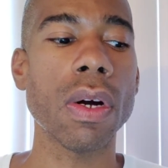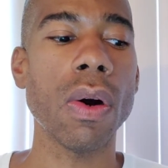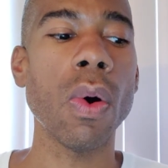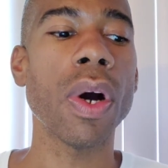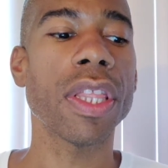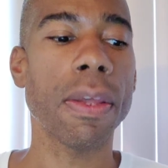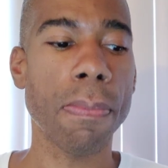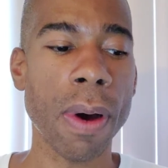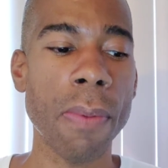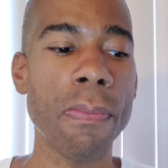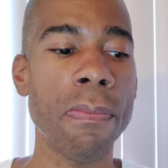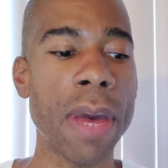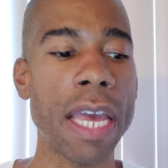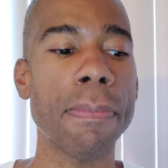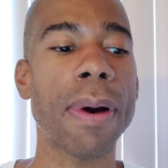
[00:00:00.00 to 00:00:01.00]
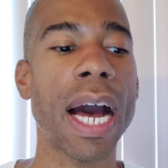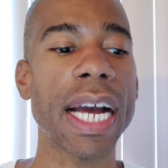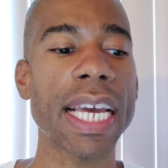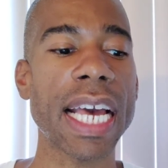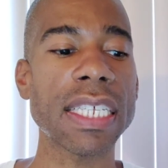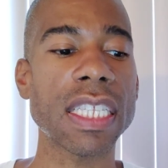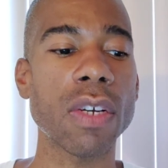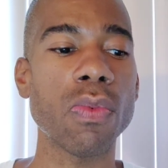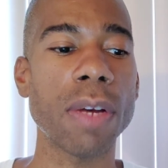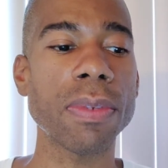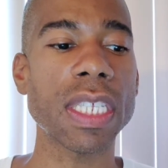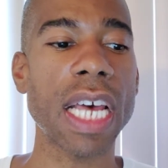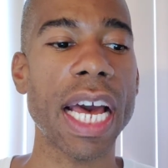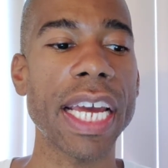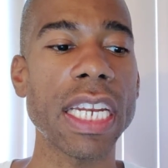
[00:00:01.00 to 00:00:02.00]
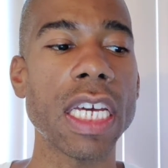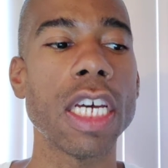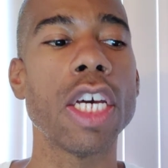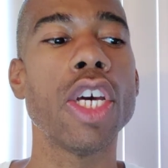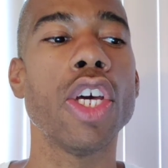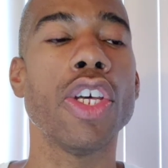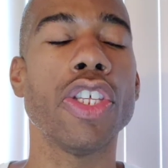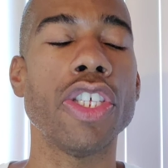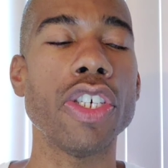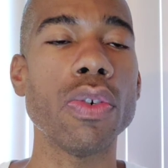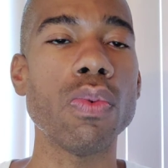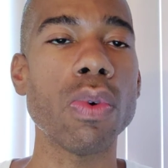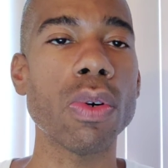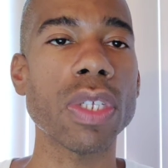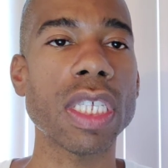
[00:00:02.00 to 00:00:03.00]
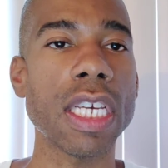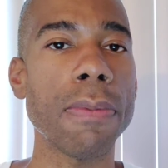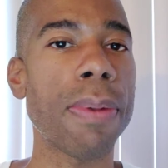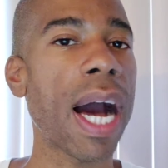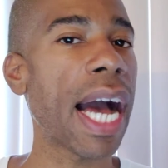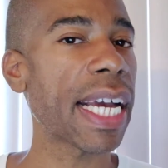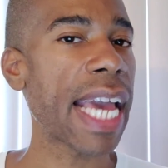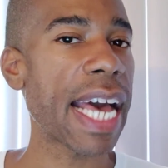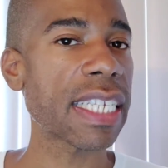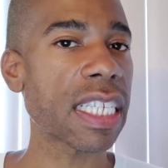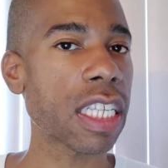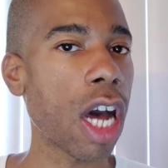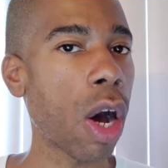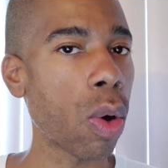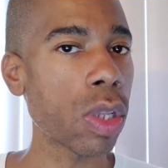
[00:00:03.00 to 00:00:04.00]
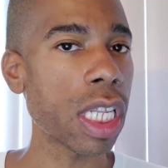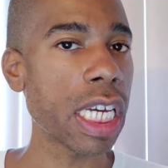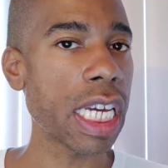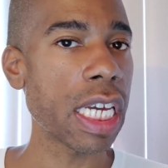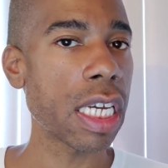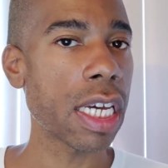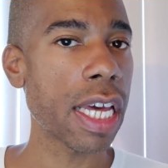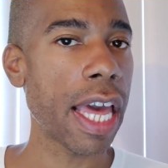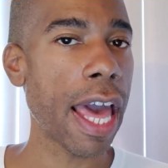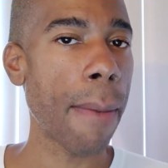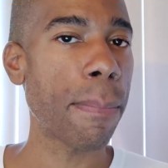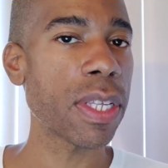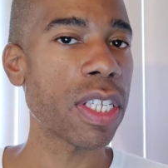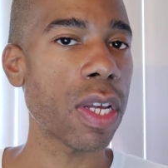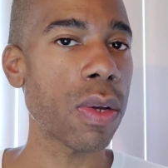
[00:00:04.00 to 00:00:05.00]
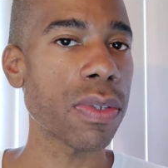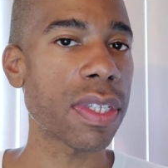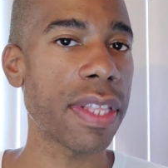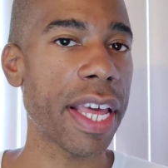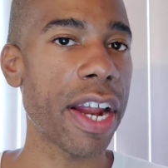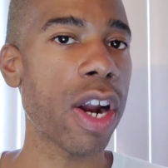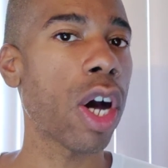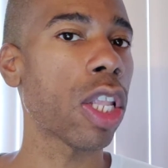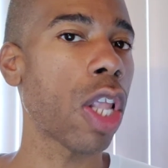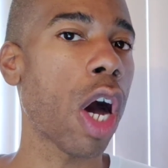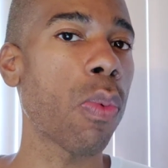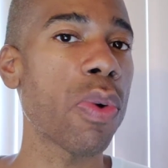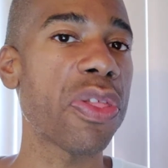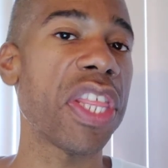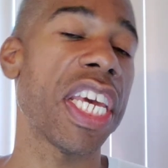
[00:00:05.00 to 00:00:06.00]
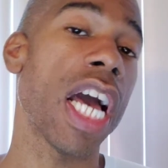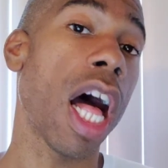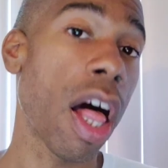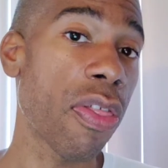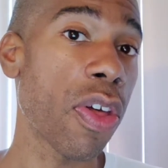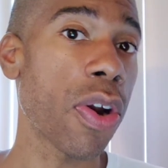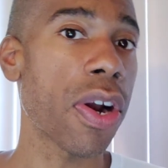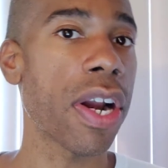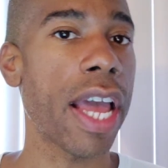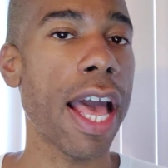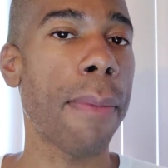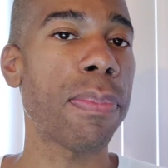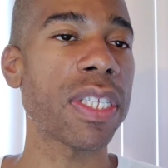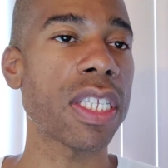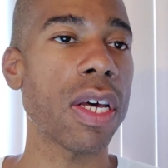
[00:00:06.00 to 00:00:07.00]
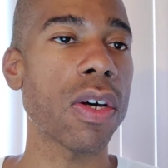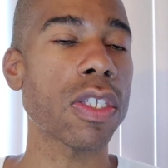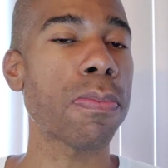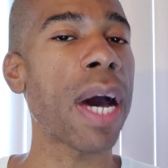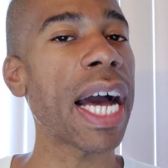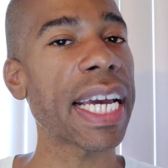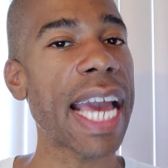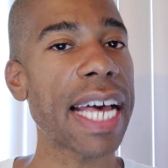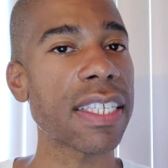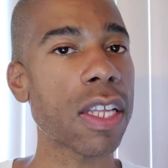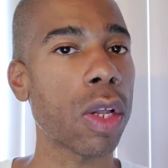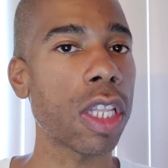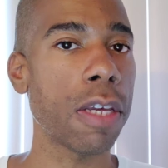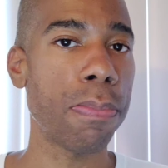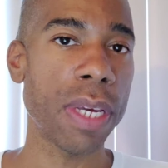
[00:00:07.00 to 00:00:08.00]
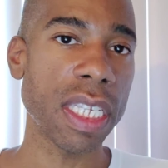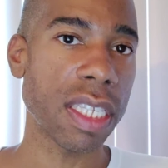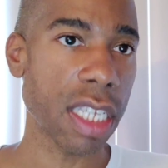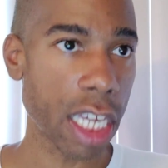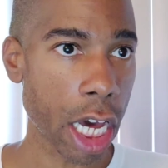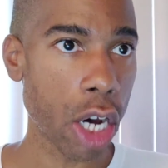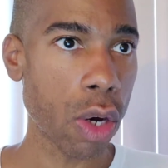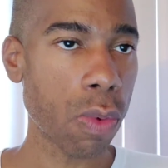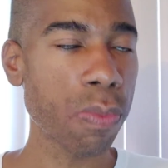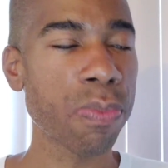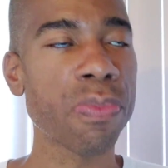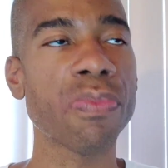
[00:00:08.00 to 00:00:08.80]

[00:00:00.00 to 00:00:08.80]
on the main podcasting website, you will see podcast only episodes there, along with the other episodes, podcast only, PCO.